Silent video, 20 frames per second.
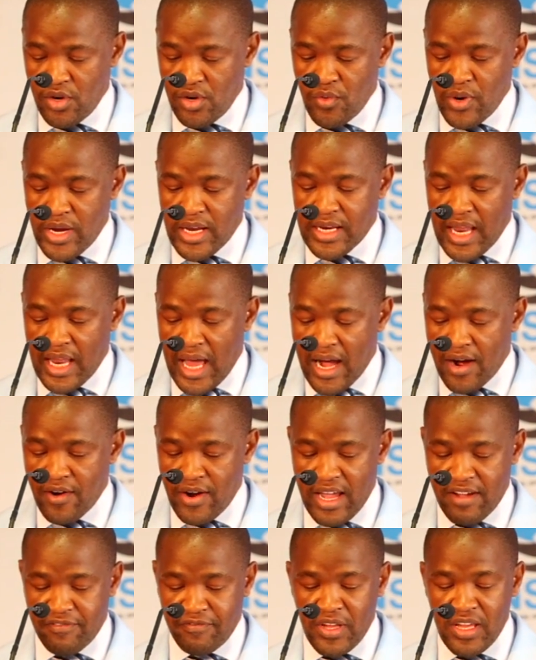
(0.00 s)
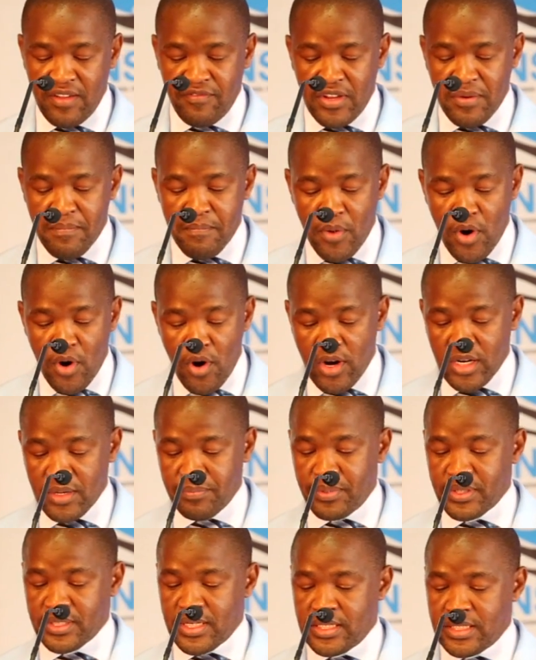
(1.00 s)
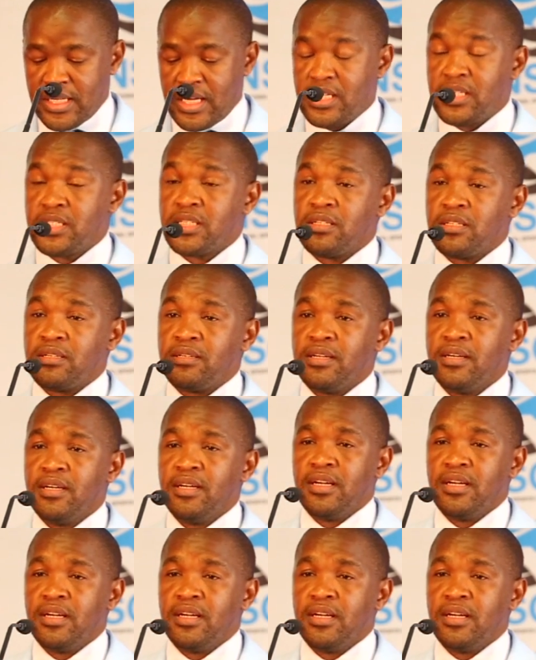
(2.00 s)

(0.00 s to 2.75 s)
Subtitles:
We now have even more representation